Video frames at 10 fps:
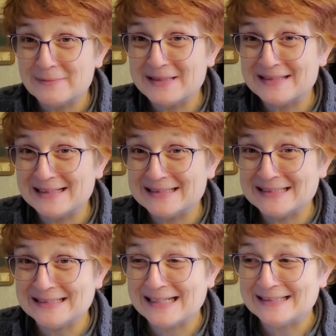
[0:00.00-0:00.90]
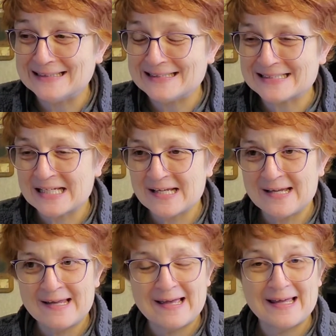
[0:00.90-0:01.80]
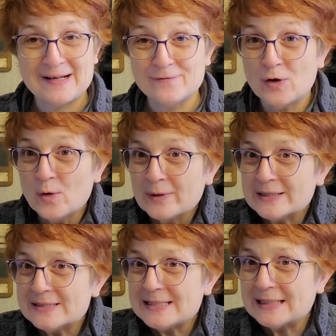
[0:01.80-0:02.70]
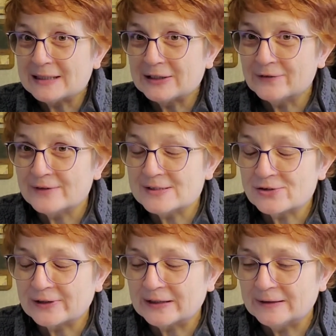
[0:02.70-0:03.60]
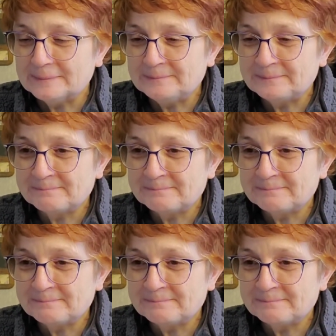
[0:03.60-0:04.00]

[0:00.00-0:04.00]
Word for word: the mid nineteen nineties, and I've always stayed clear of this curriculum.